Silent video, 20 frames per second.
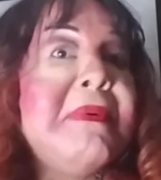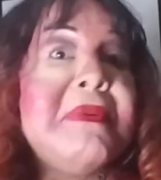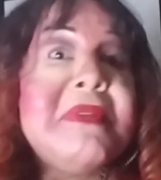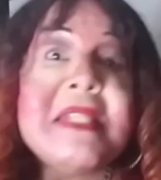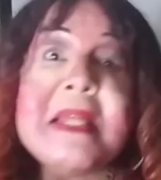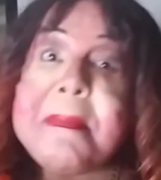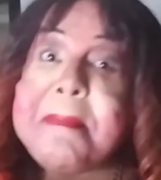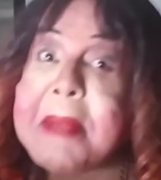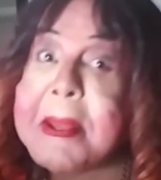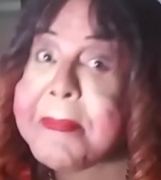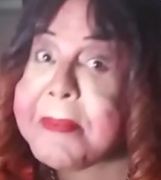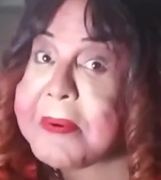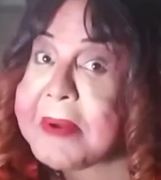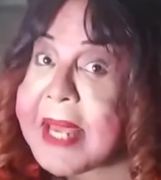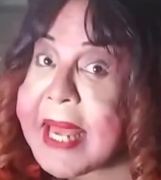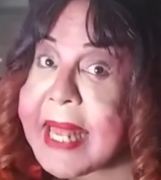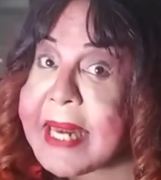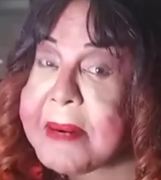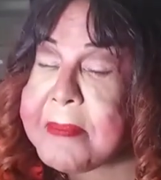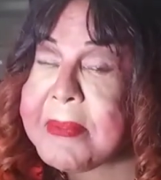Some people
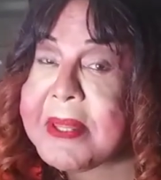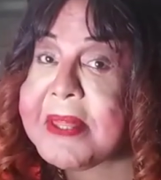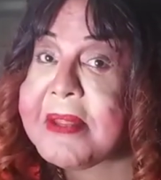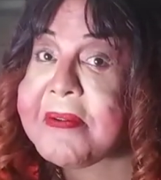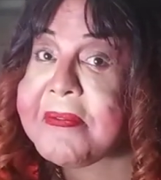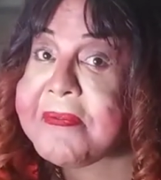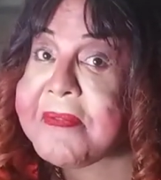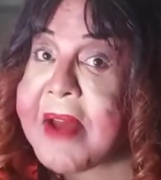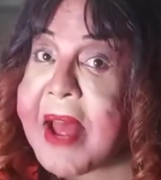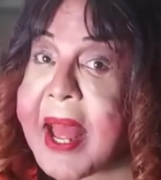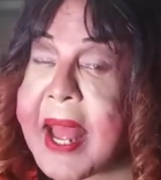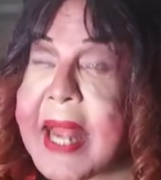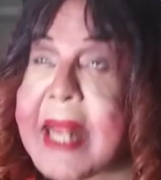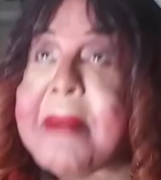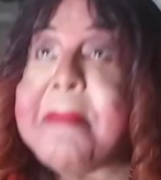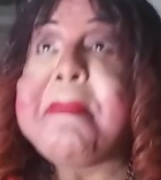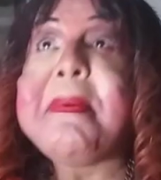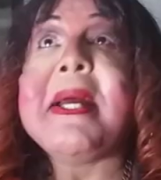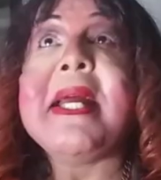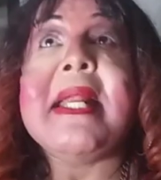get them and they're
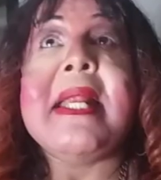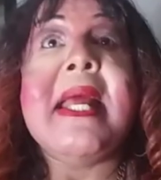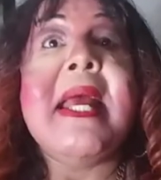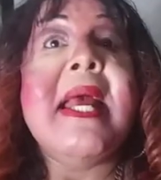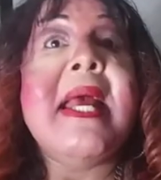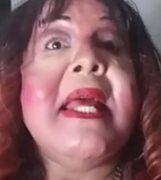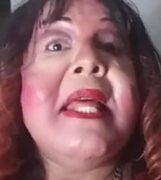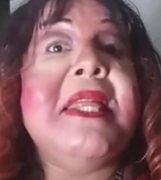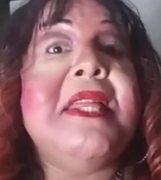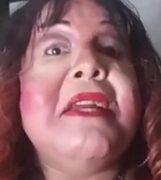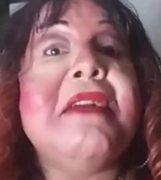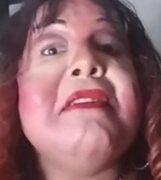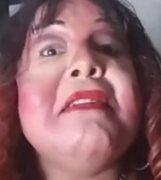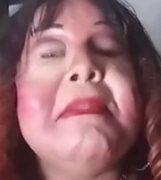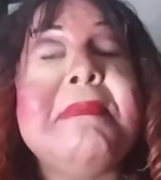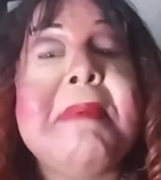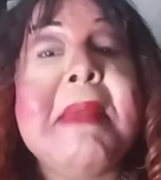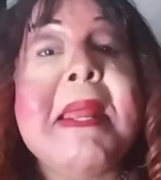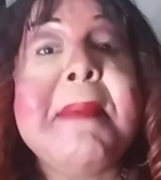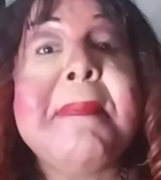fine, but
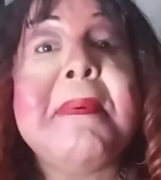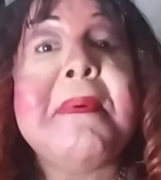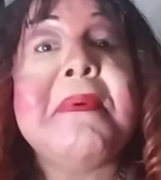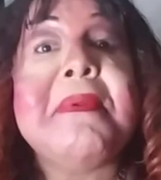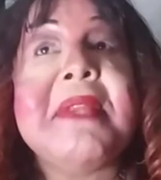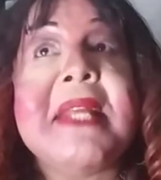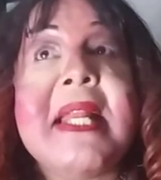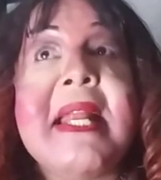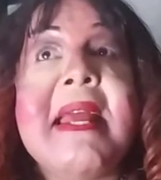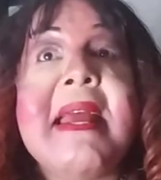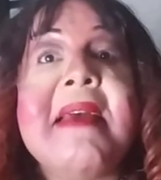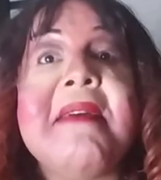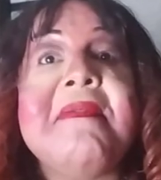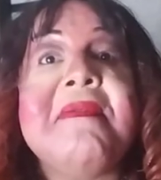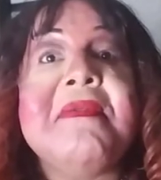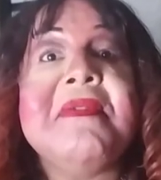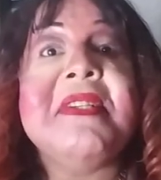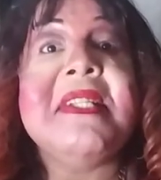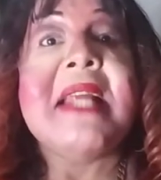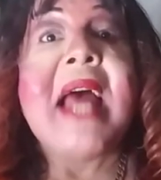there's people that
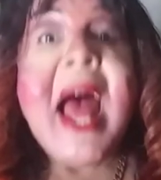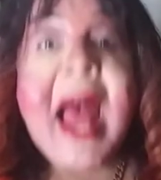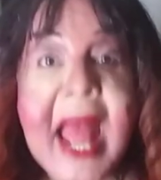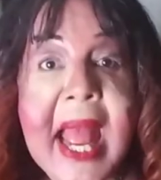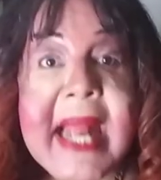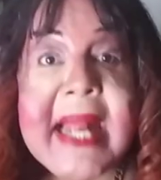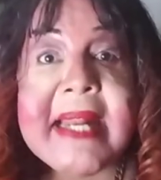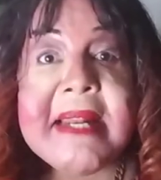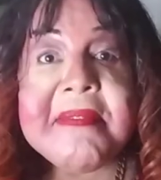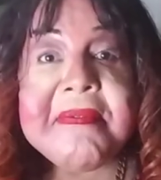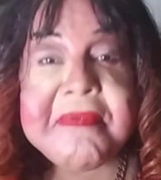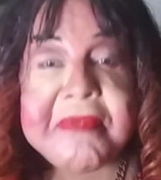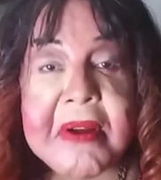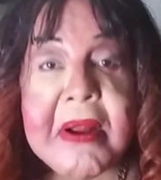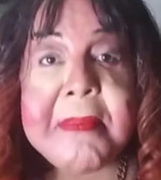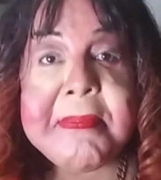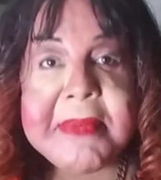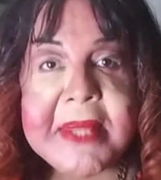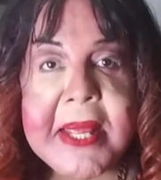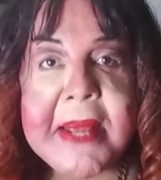have died
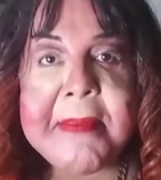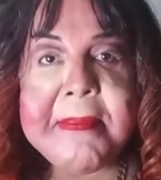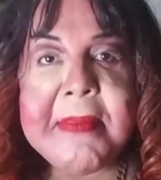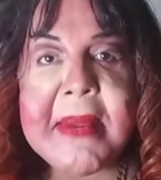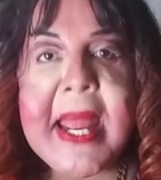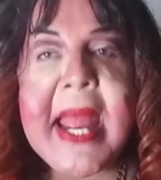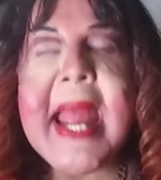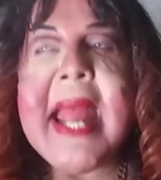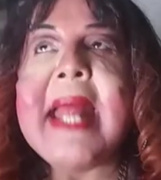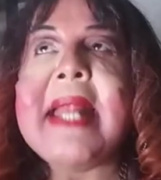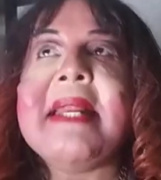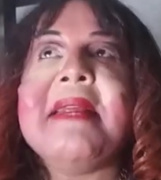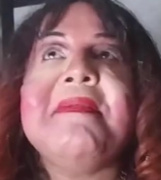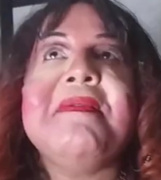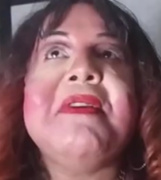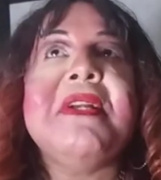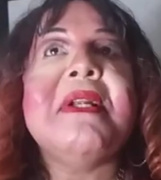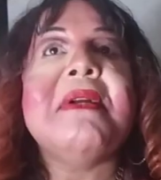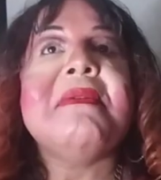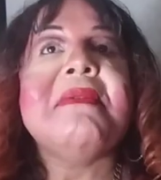from them. And
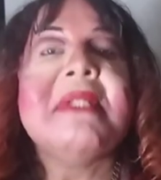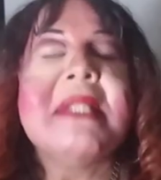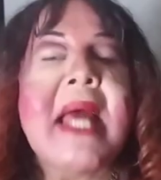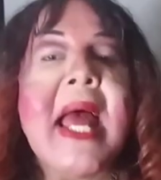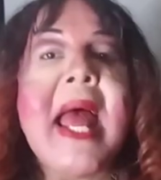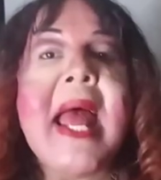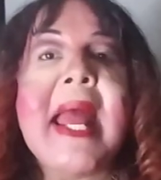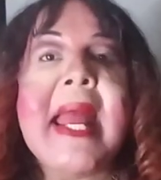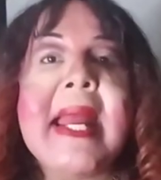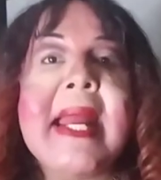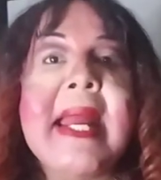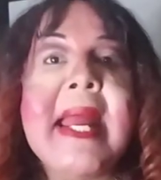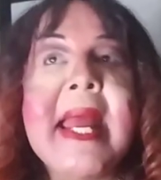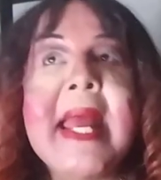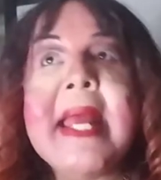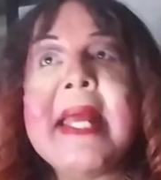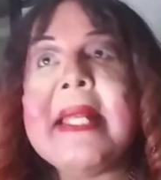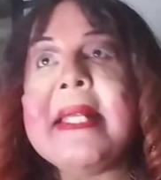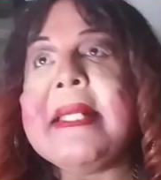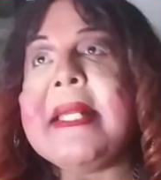if you don't die,
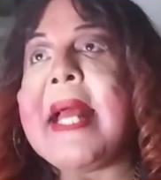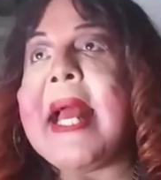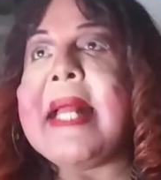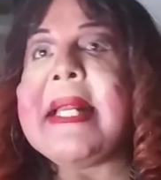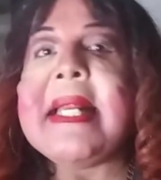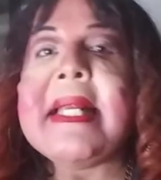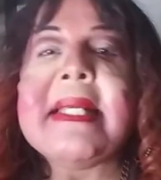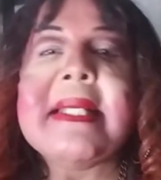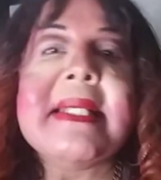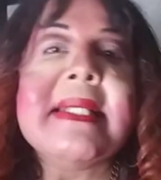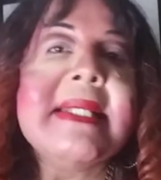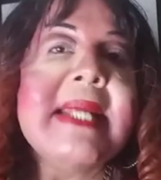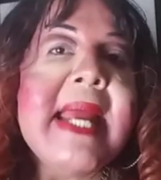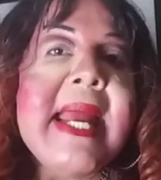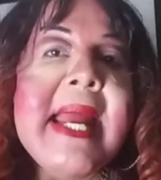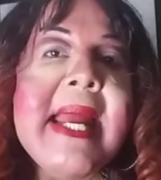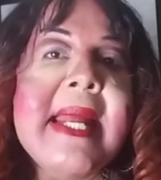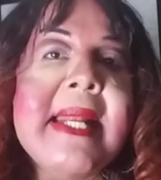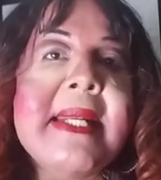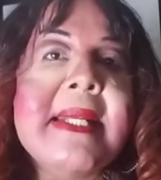9 out of
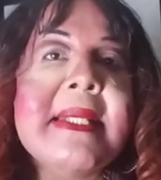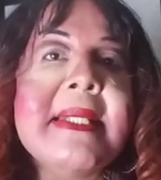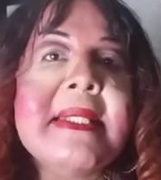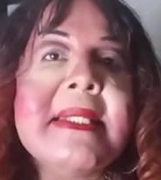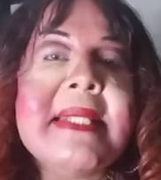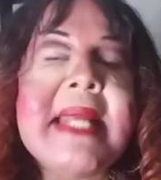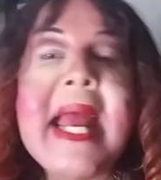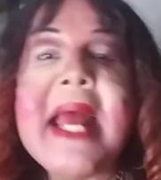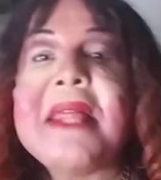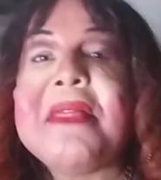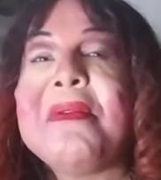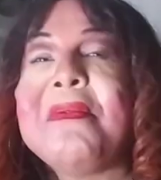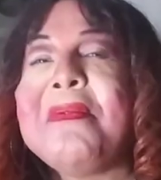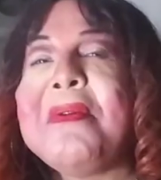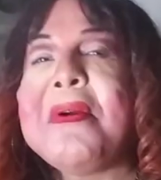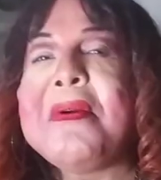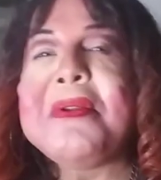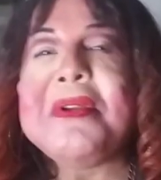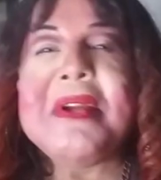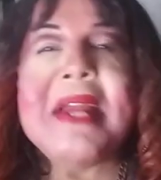10 down the
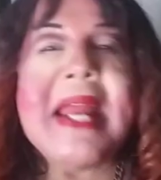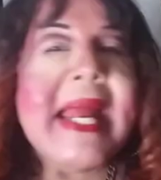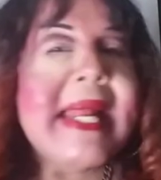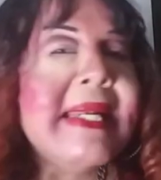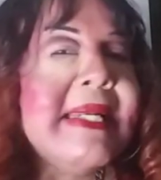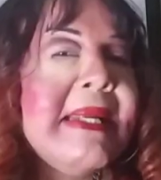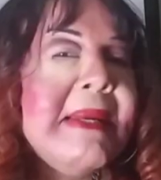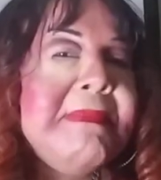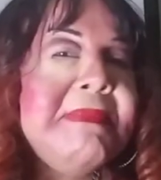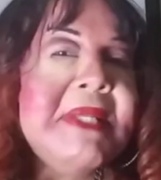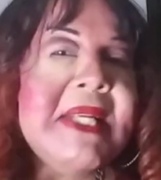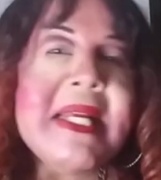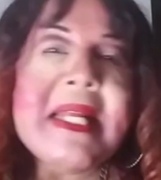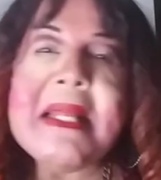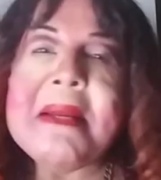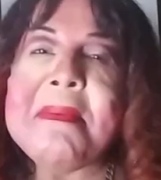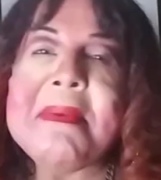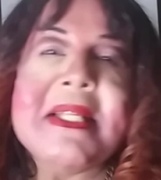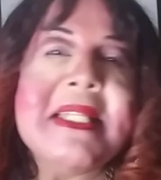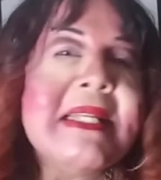road, you end up
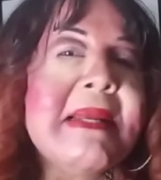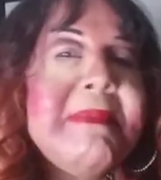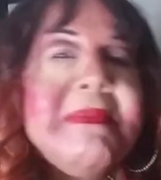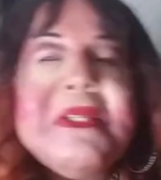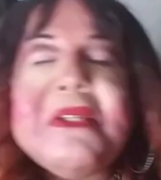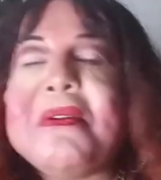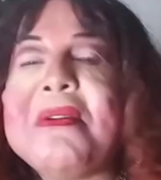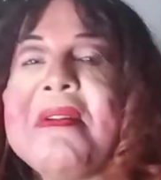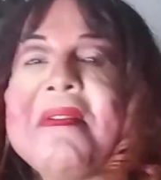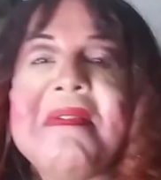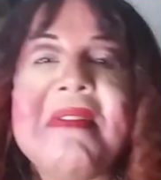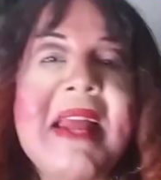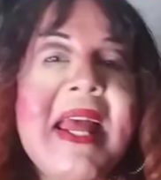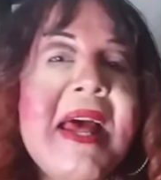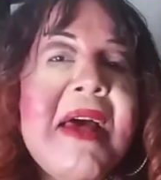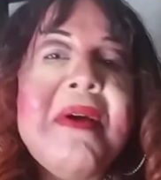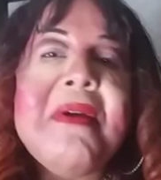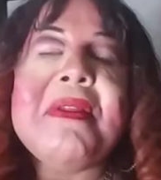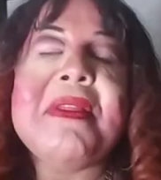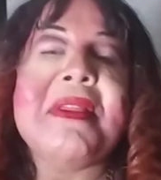dealing with some sort of
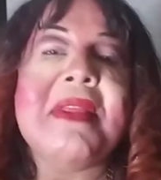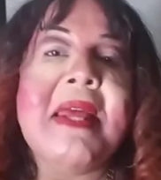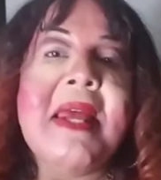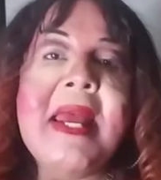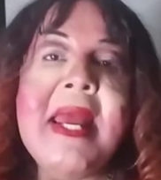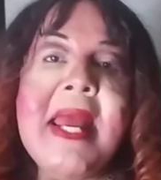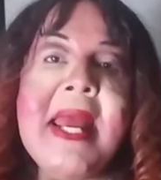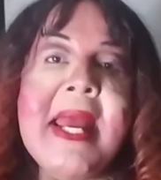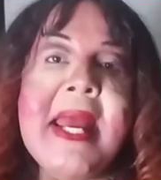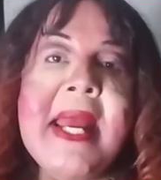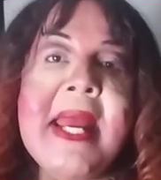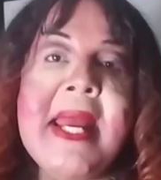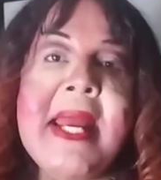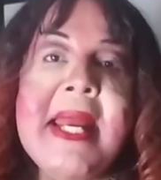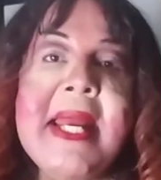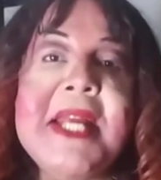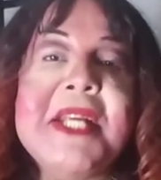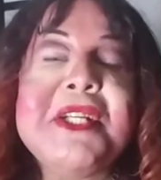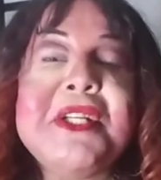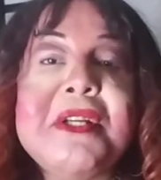health
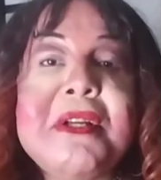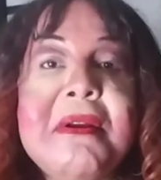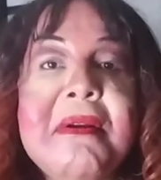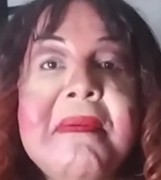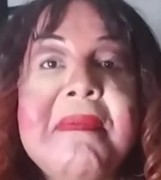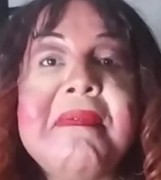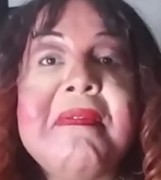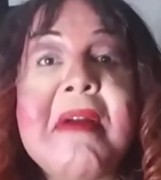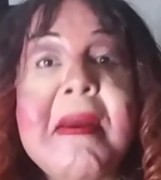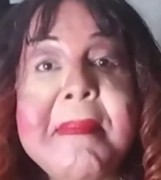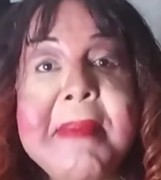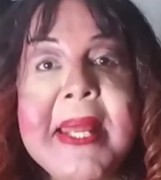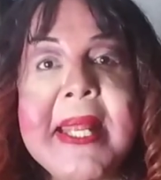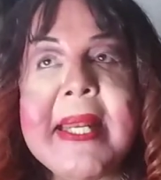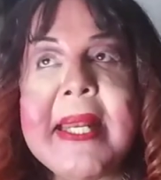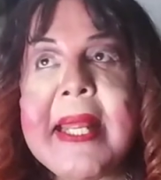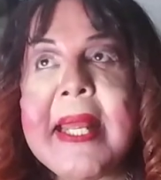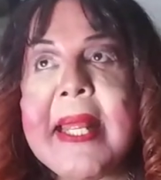issue from it.